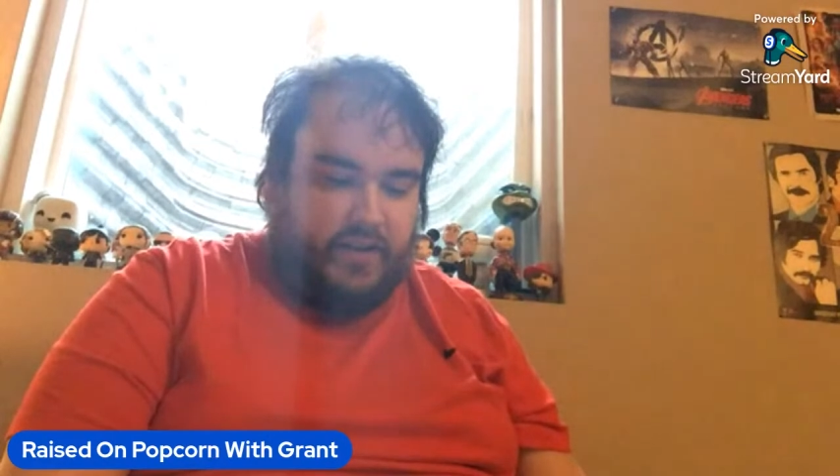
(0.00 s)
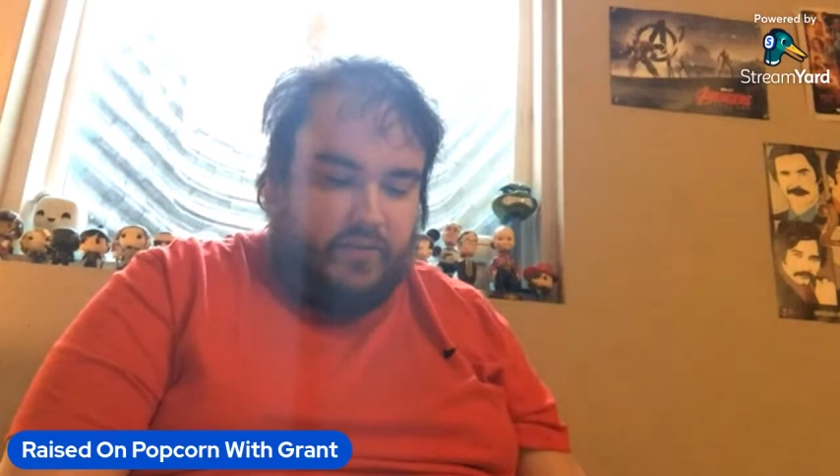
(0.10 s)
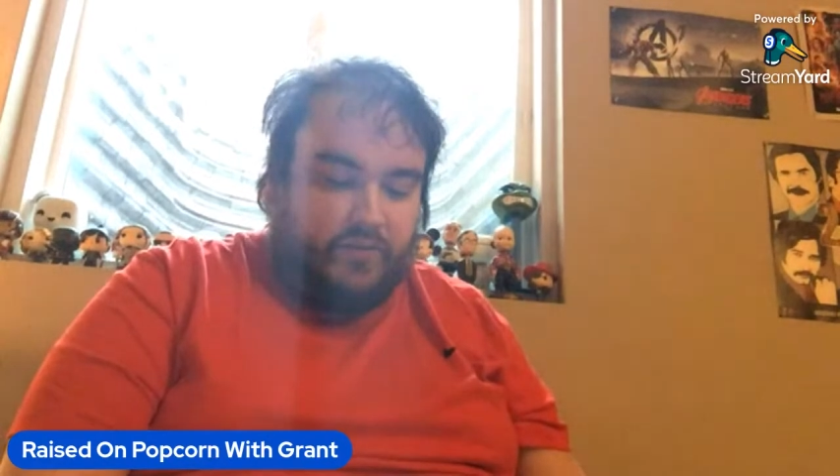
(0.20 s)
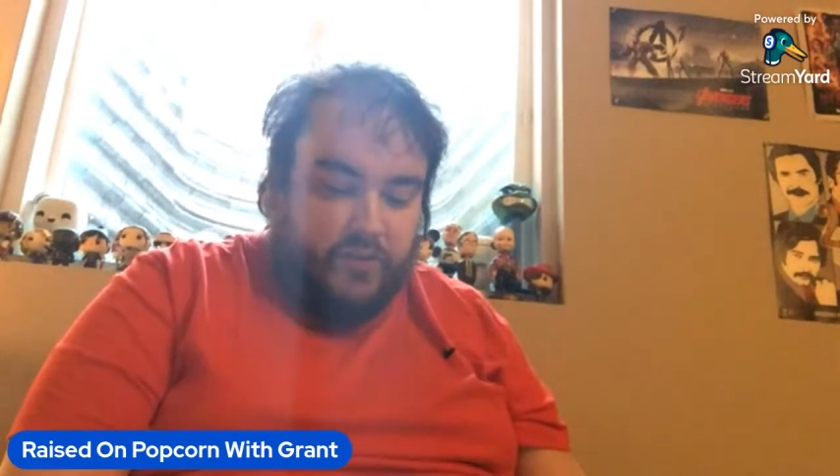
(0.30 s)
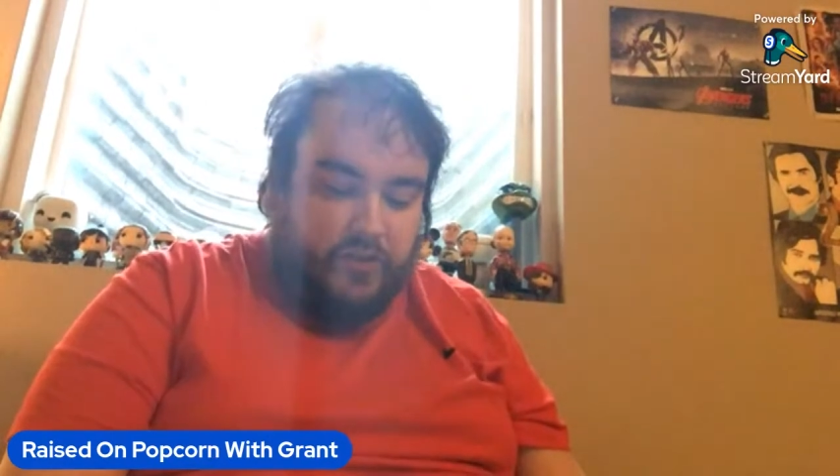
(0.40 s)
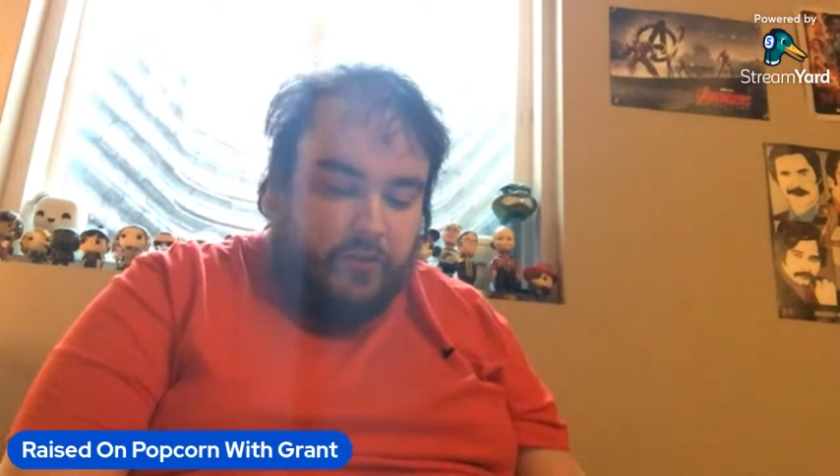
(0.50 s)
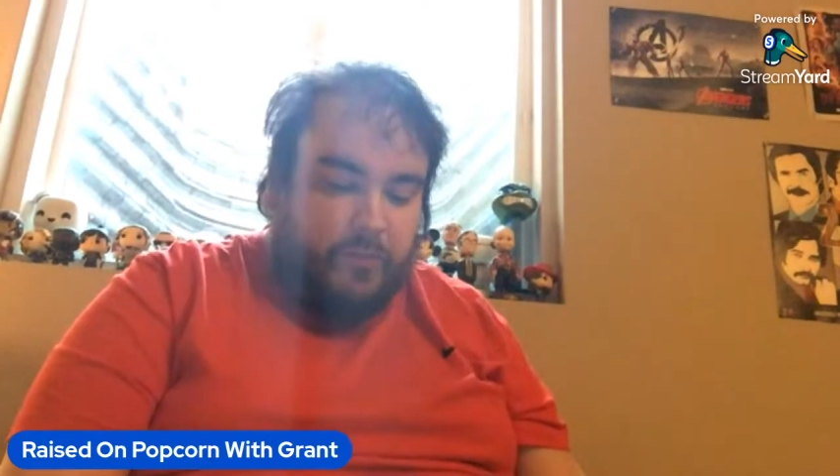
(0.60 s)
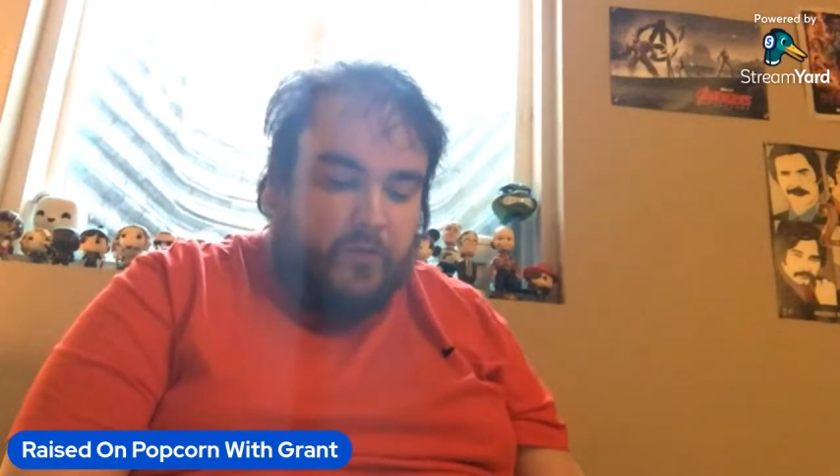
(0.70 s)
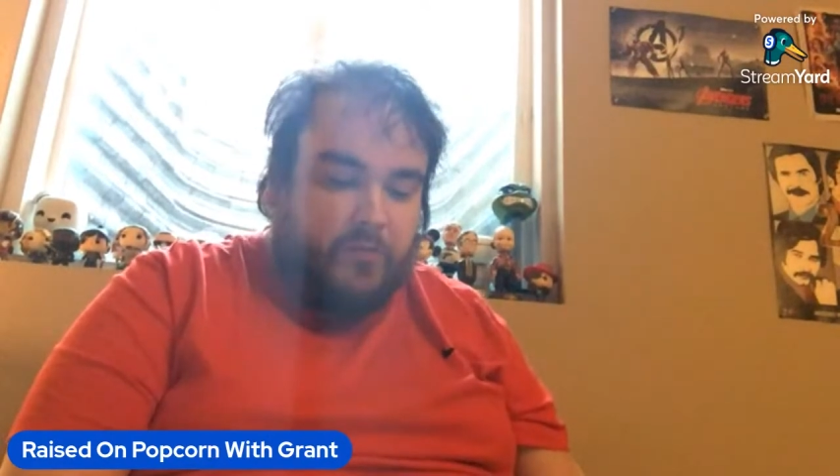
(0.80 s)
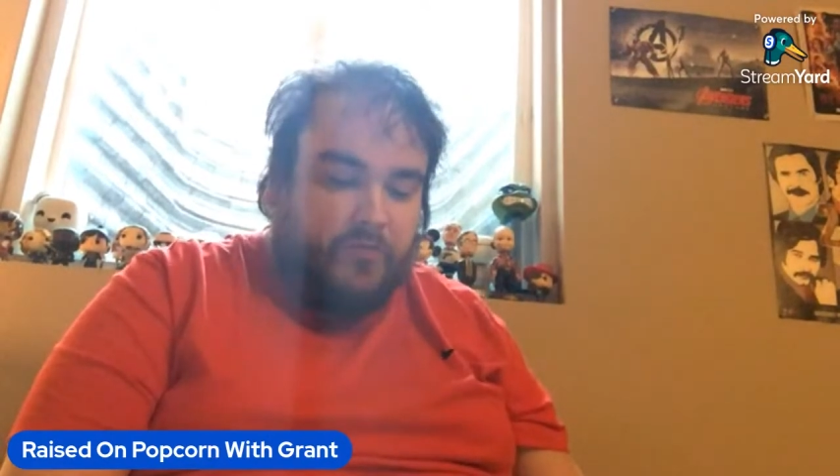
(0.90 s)
This is
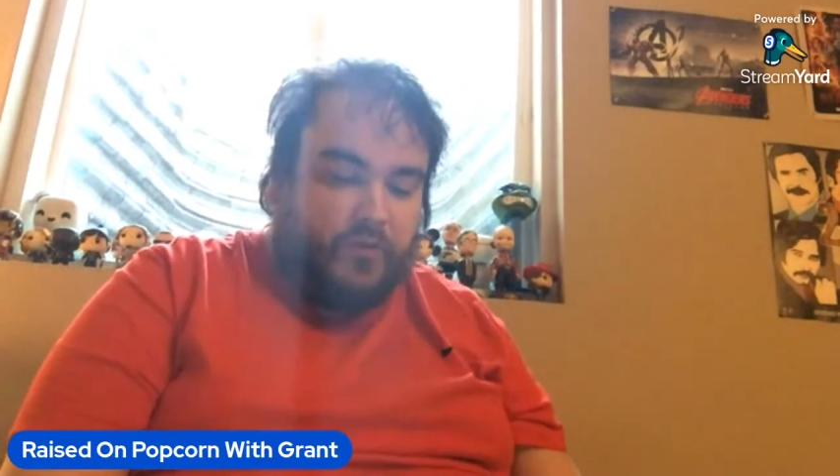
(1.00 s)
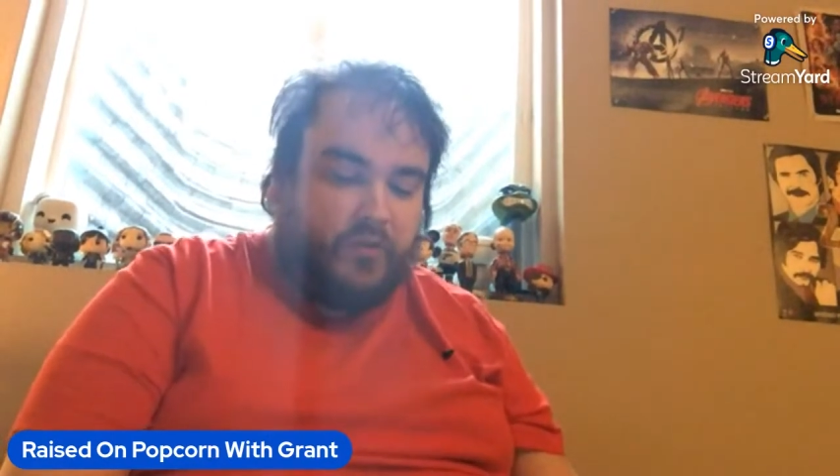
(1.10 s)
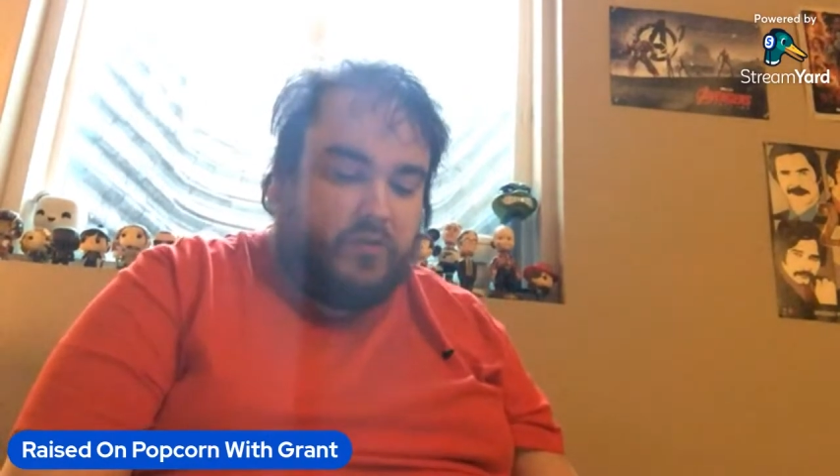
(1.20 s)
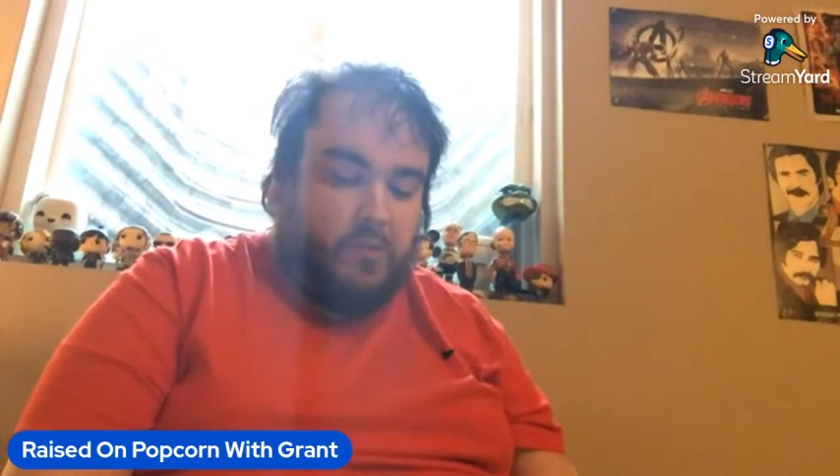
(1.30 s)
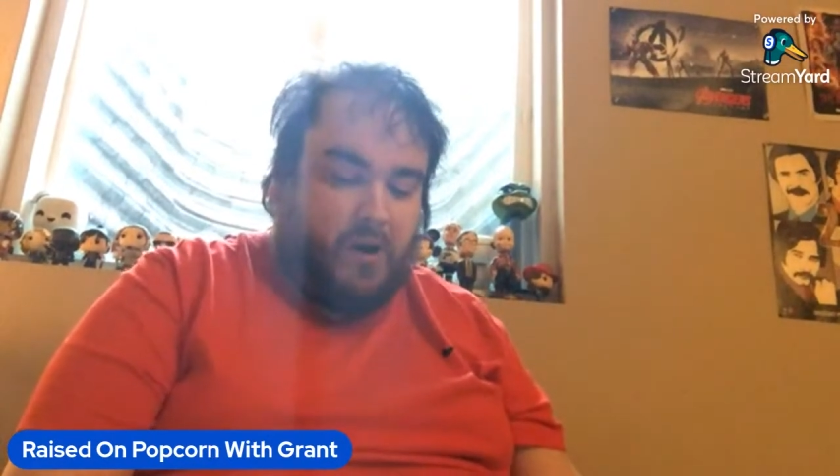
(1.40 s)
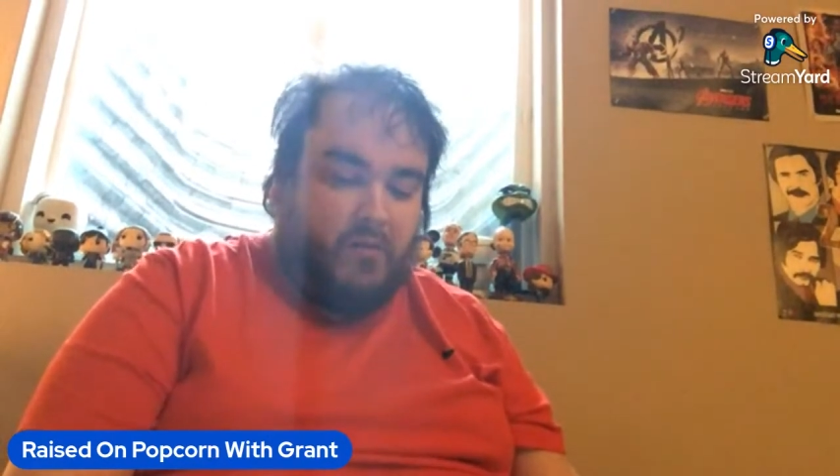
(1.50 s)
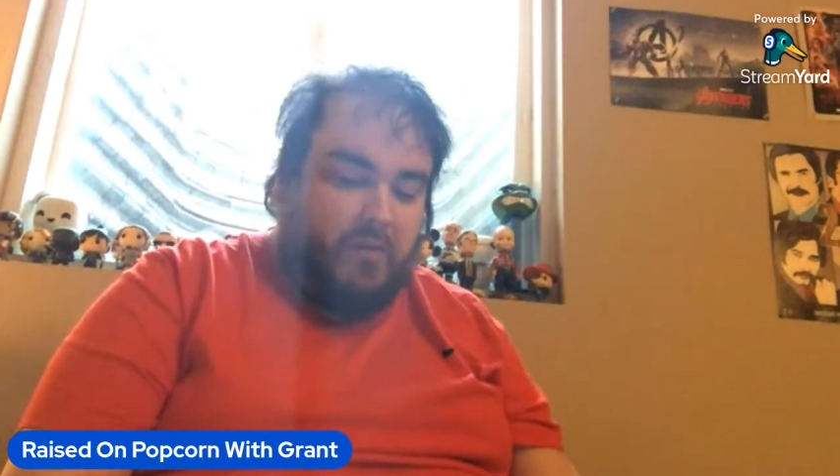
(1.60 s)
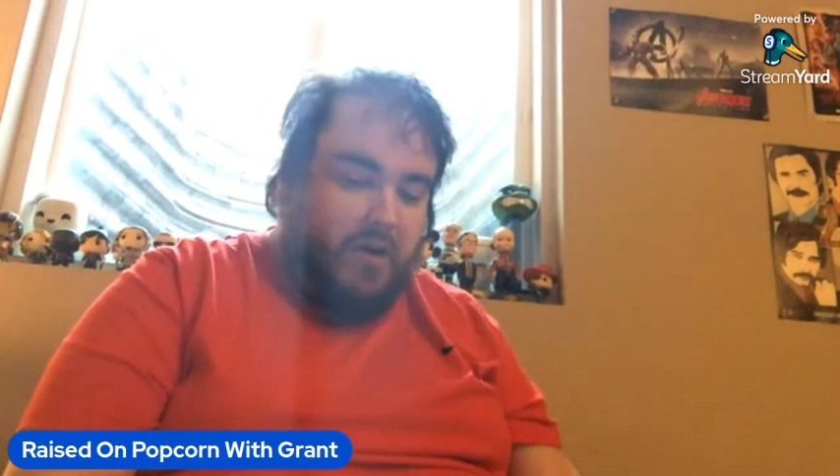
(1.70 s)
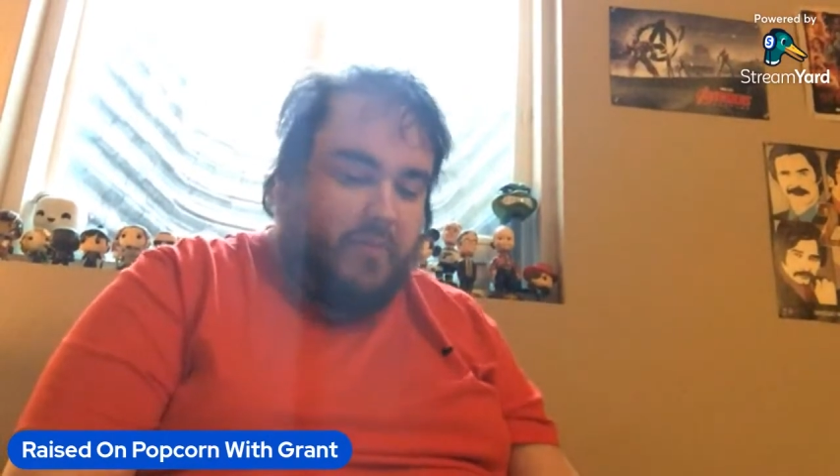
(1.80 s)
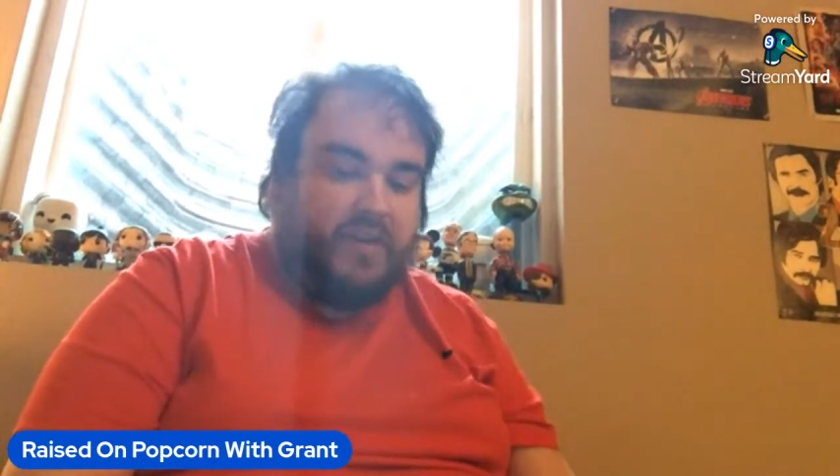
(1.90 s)
supposed to be for tomorrow,
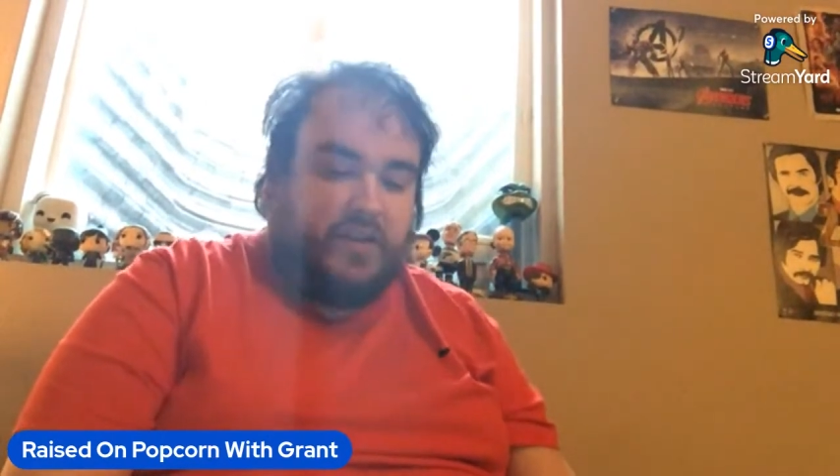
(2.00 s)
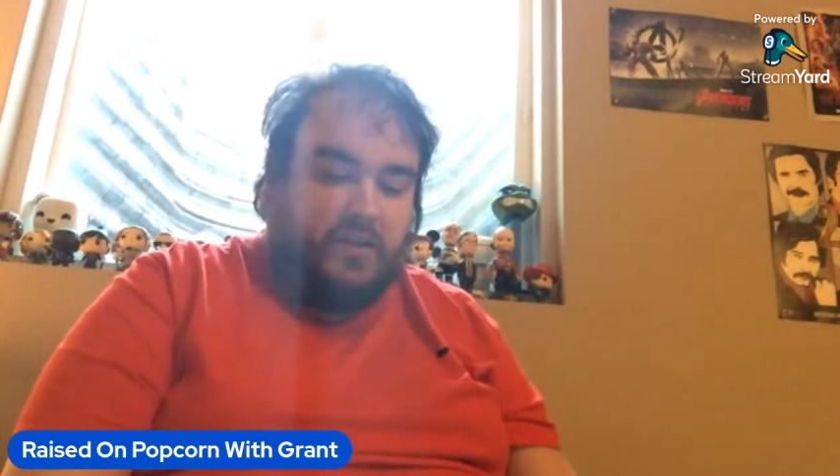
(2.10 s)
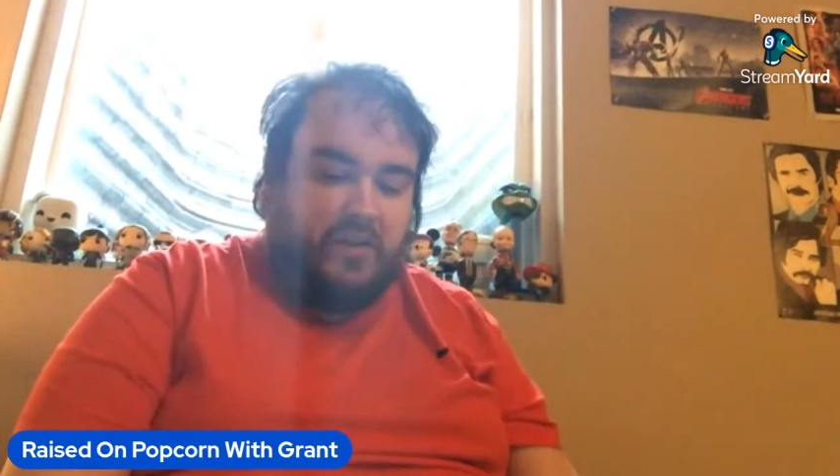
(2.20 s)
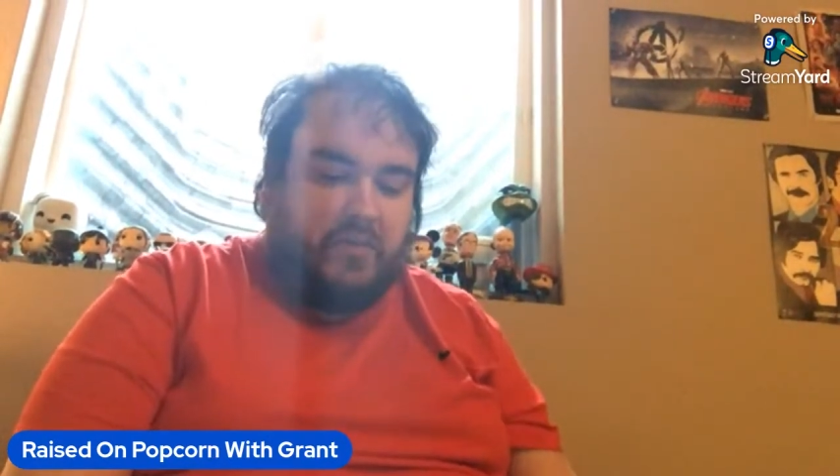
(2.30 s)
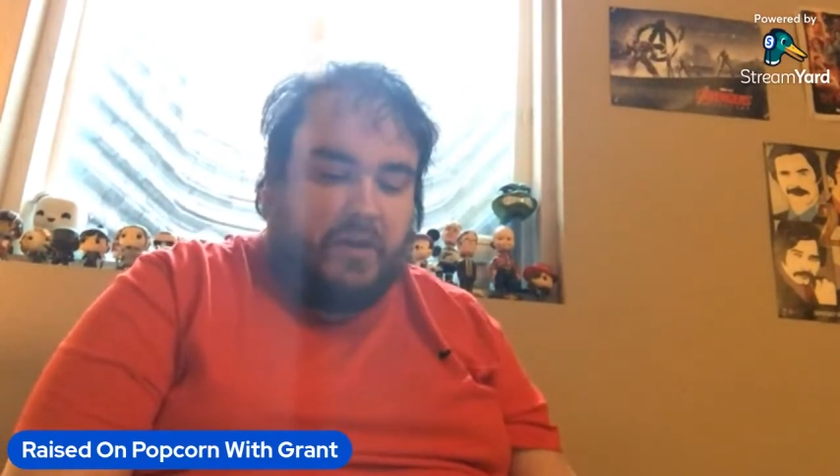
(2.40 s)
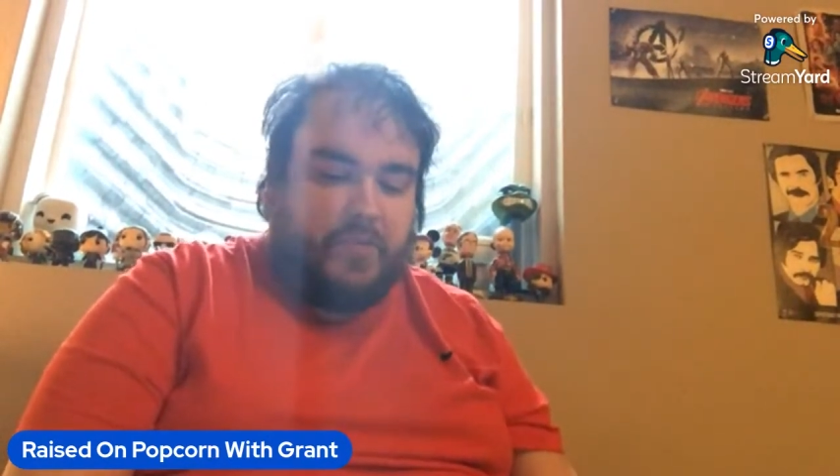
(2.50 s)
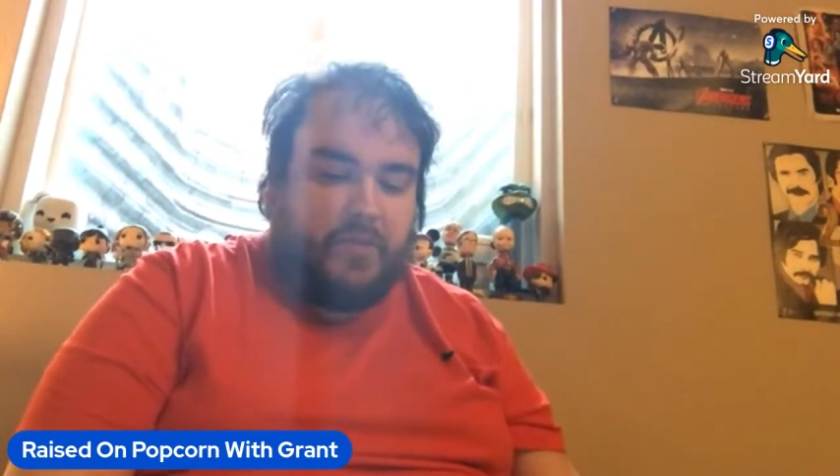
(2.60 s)
and I'm like, you know what? I'm up.